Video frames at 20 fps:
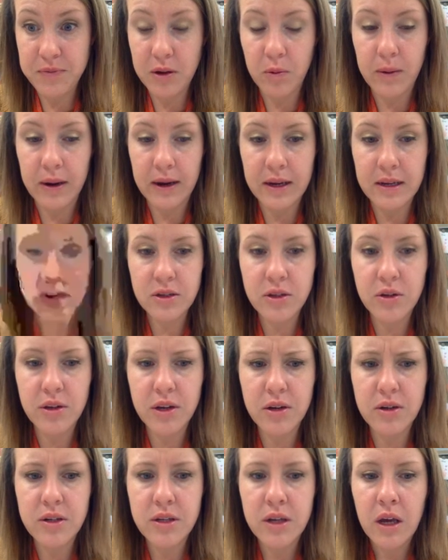right? So
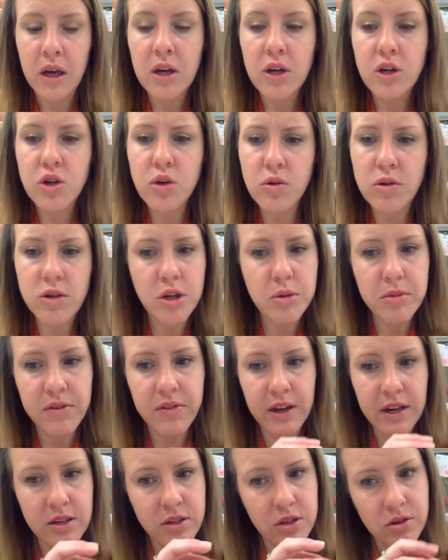there's short-term
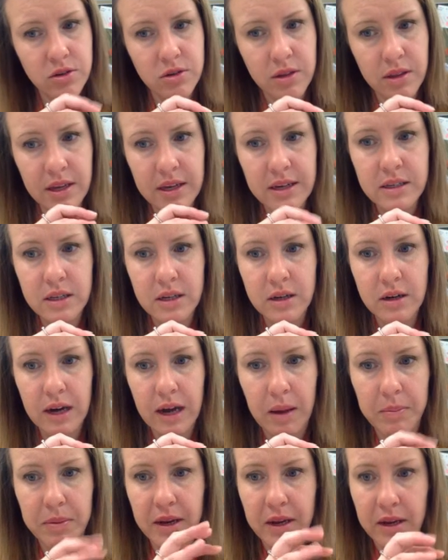effects are things that are
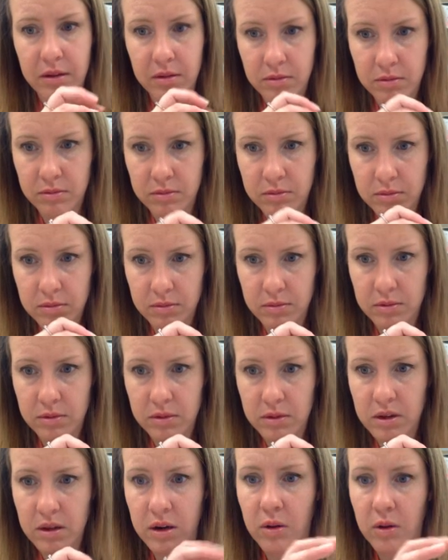happening,
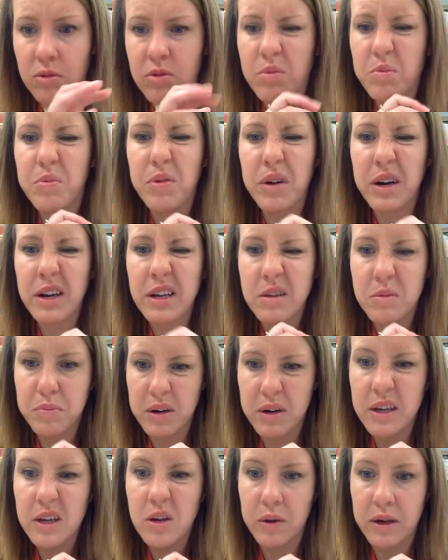
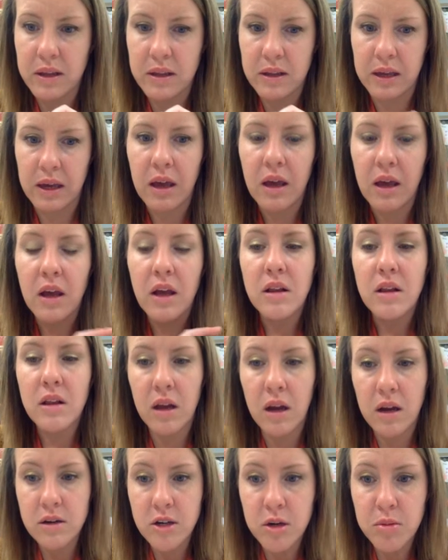pretty quickly.
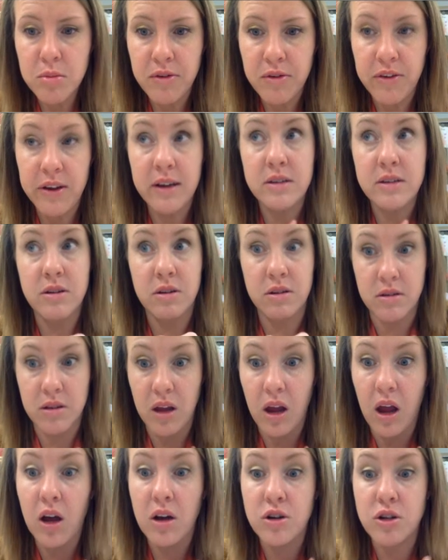Long-term effects are
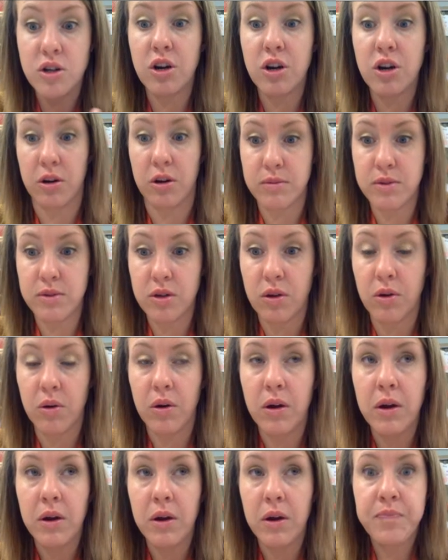long-term.
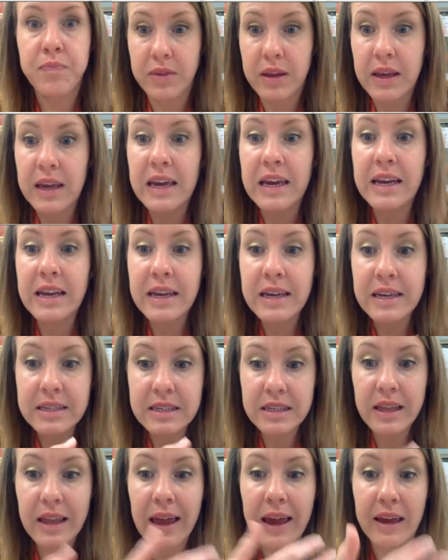So in
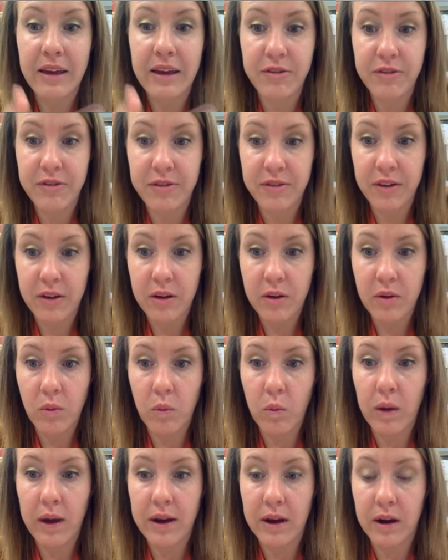his life,
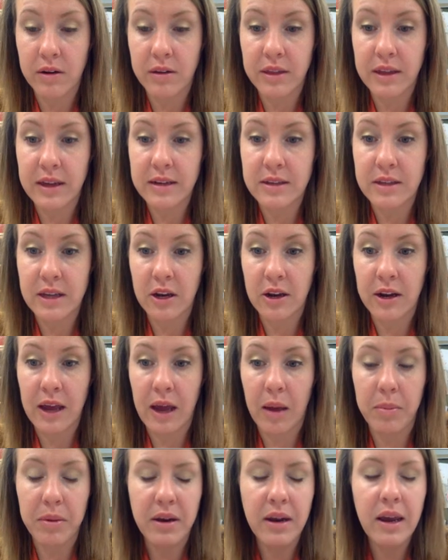what are things that could
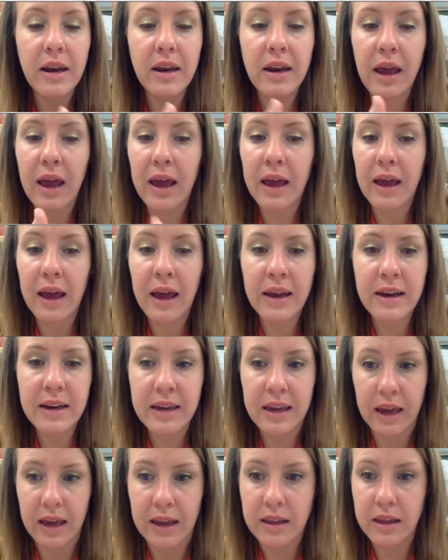happen? And
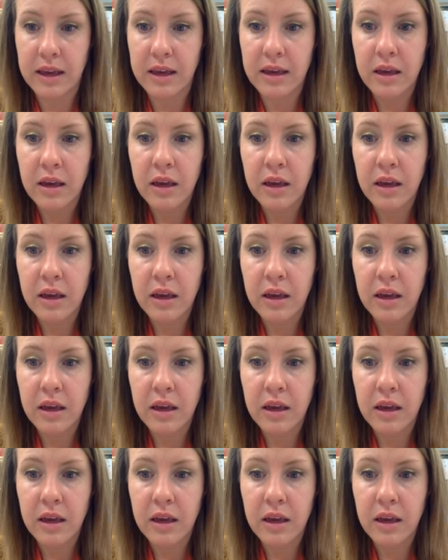again,